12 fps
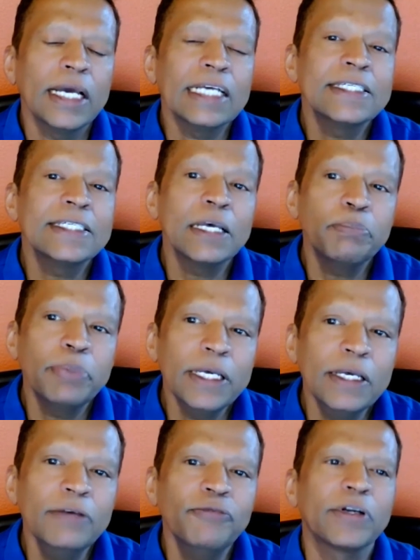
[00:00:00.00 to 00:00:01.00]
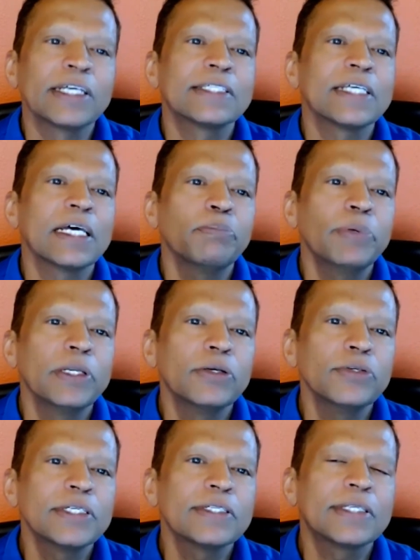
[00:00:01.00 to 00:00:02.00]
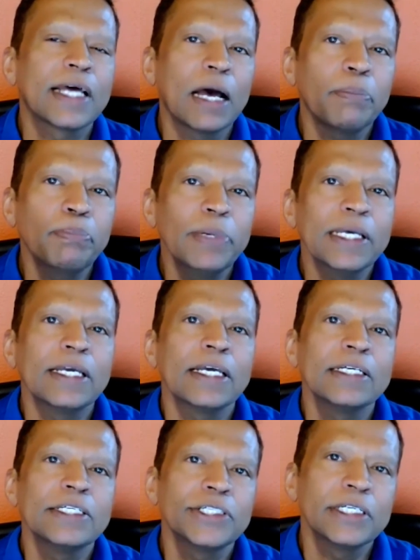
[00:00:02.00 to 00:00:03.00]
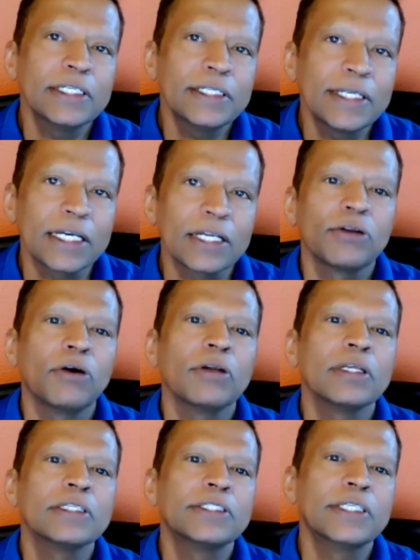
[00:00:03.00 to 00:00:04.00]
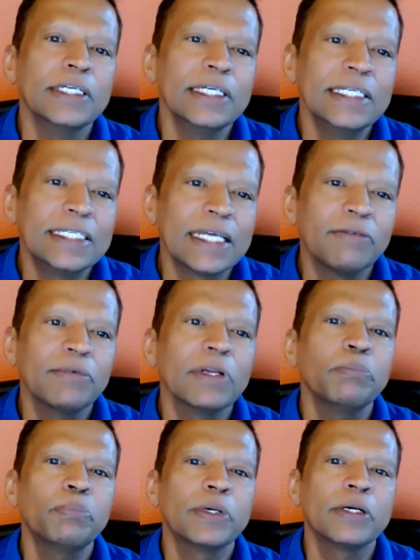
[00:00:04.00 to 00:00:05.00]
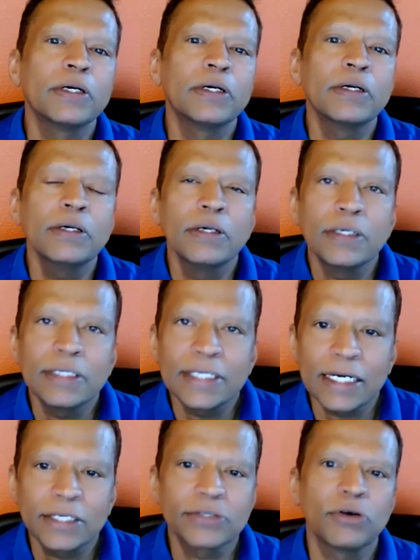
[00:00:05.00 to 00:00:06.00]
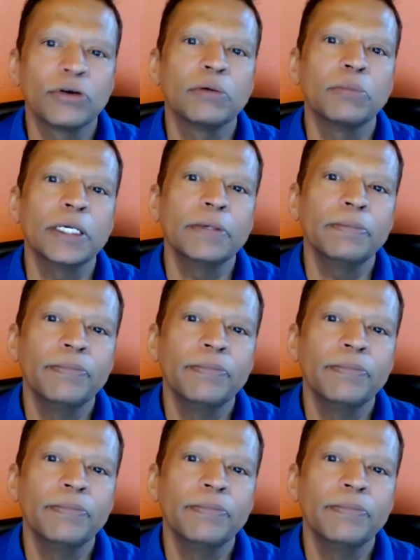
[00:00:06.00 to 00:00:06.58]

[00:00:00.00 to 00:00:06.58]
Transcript: SAP, for example, uses the application technology developer taxonomy.